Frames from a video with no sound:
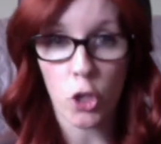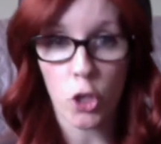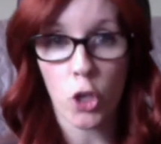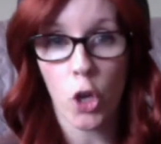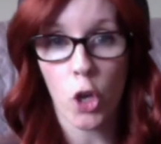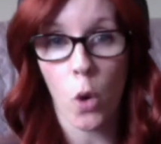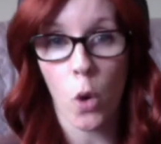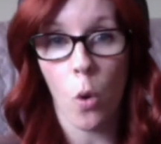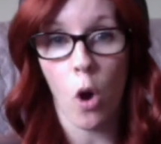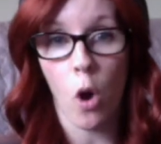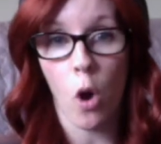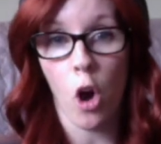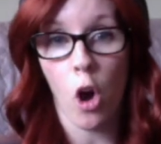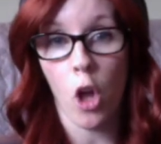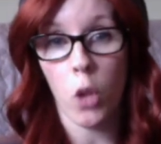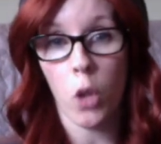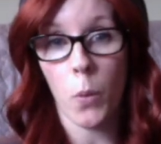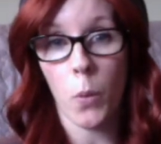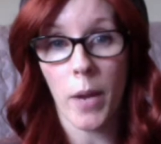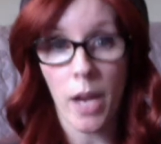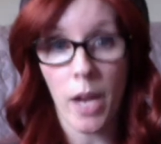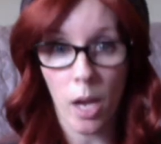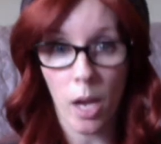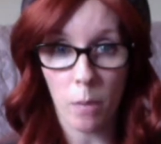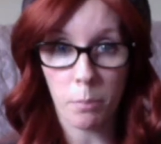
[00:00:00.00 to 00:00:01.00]
to go all the
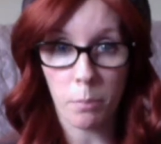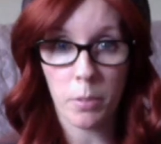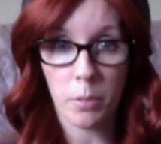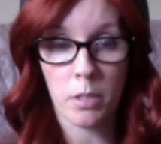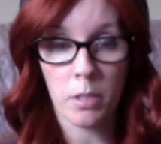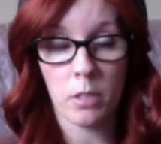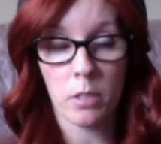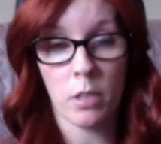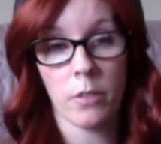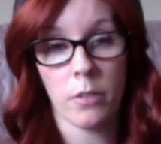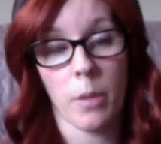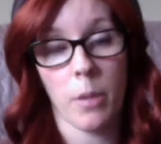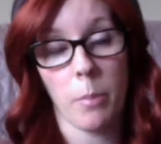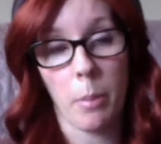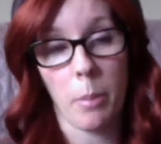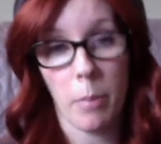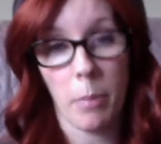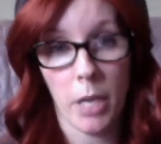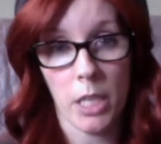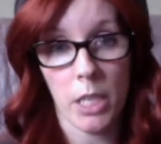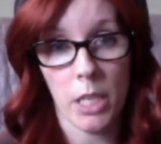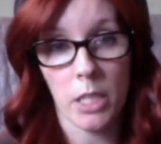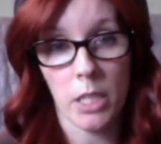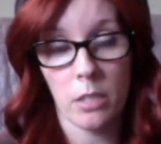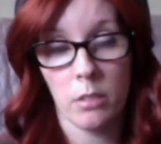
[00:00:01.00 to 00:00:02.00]
way up around my butt,